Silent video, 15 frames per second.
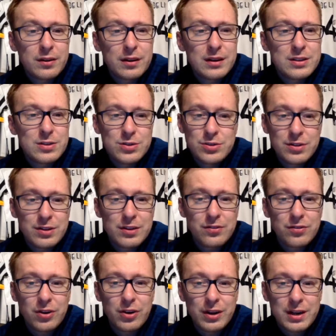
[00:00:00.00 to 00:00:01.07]
so it's not that
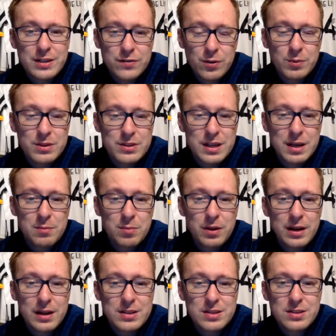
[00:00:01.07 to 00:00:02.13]
far. He is from the same
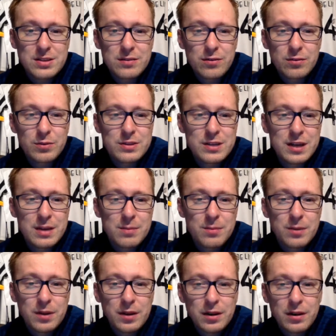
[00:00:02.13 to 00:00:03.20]
place, from the same
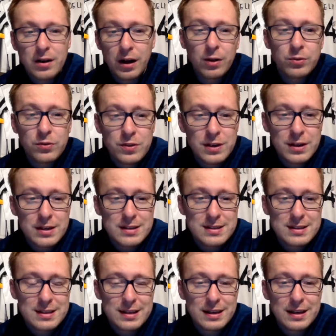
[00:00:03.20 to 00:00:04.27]
county as
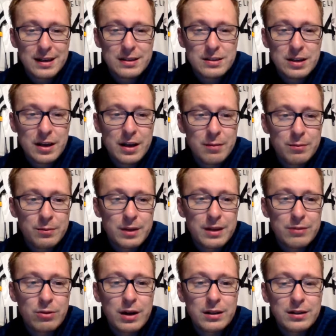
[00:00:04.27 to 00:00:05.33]
I am in
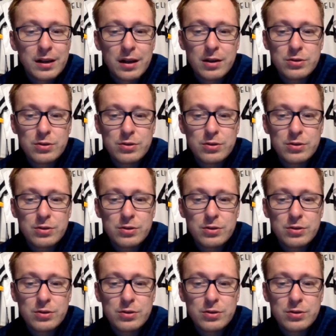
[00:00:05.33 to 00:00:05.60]
right now.